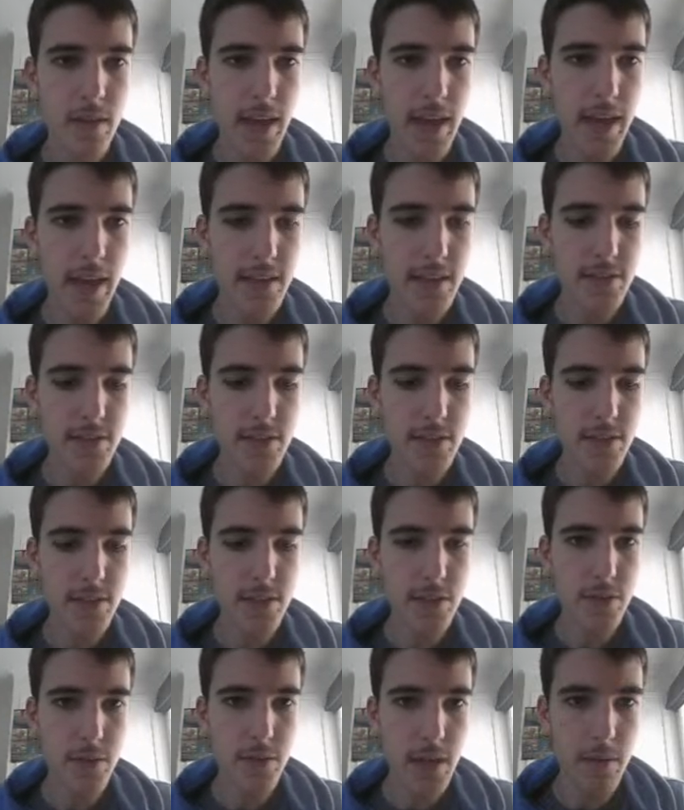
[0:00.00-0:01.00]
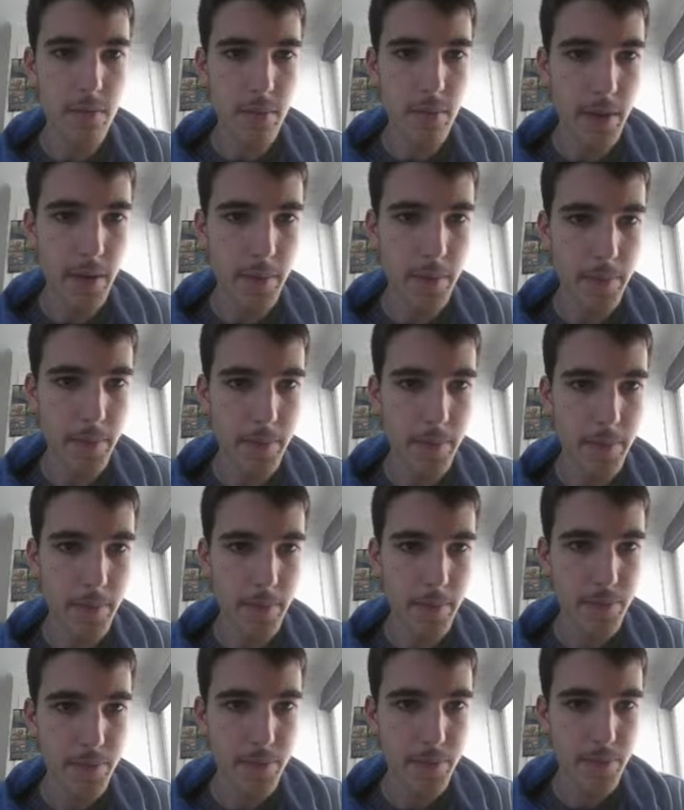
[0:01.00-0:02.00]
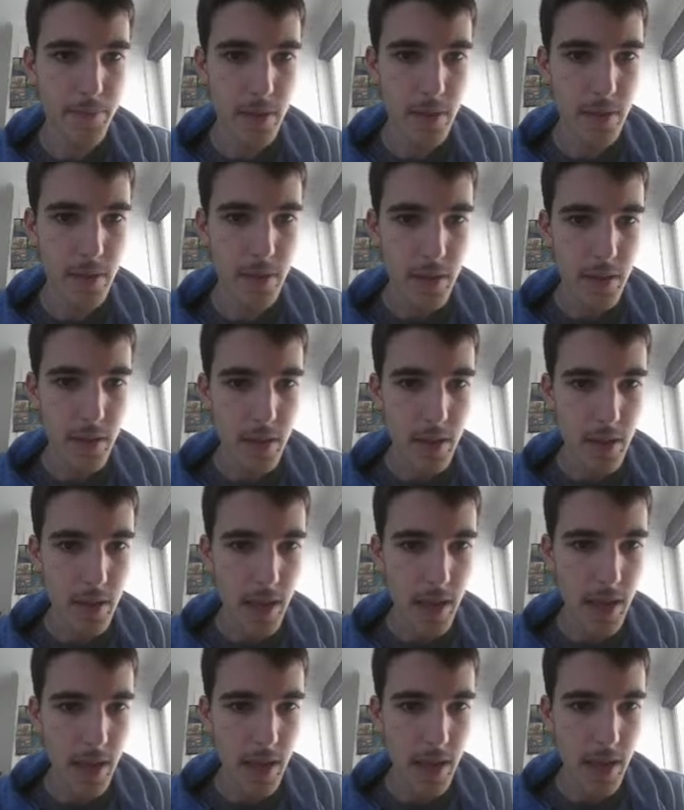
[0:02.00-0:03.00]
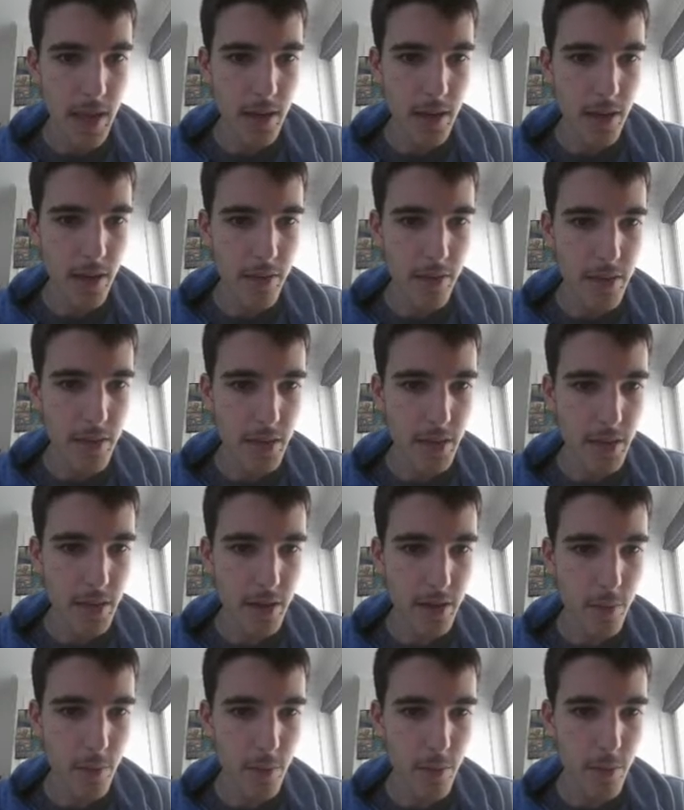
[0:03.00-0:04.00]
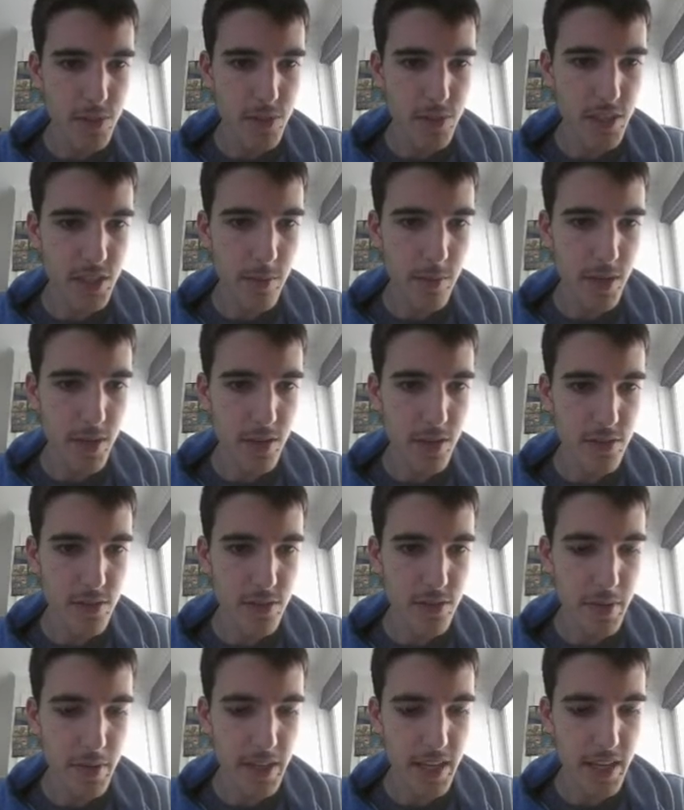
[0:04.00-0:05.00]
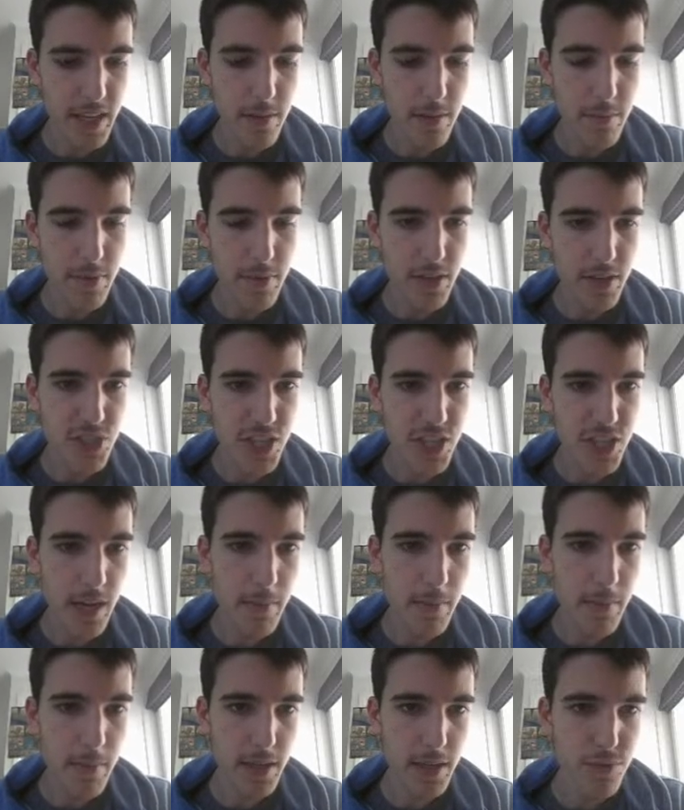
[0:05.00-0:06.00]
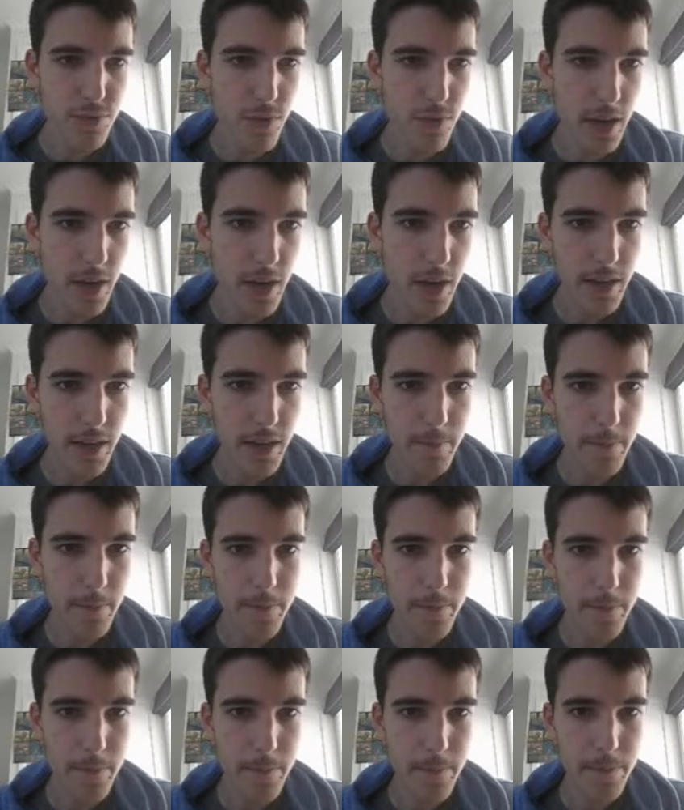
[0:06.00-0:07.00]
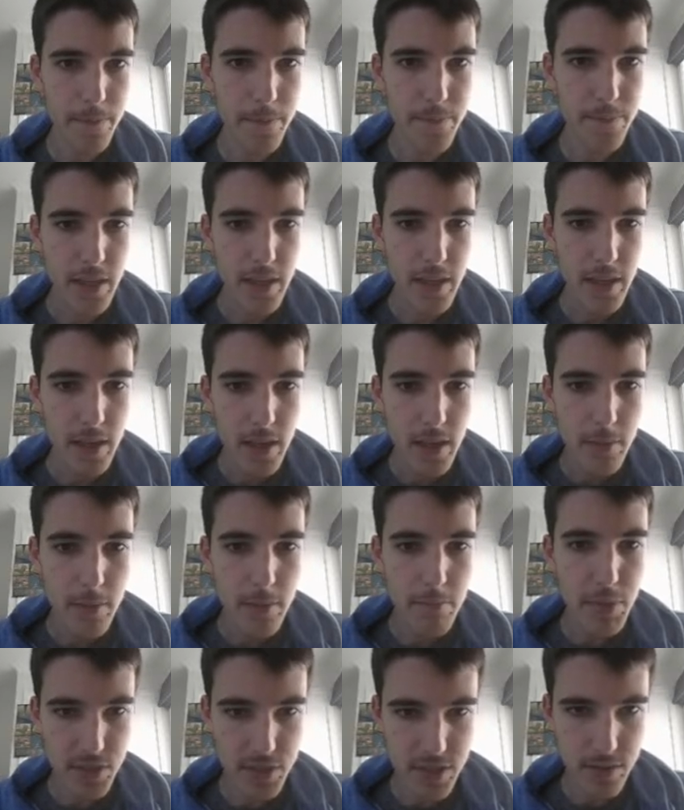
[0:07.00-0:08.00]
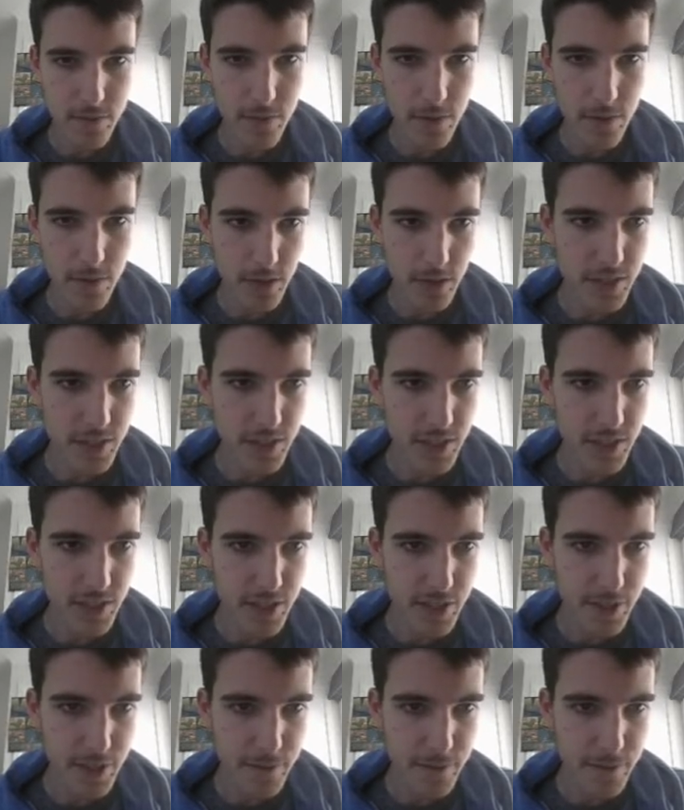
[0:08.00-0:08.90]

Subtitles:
8's a good number. And I think I know what horse is going to be on top again because J-Mac's riding it. Boston Rocks.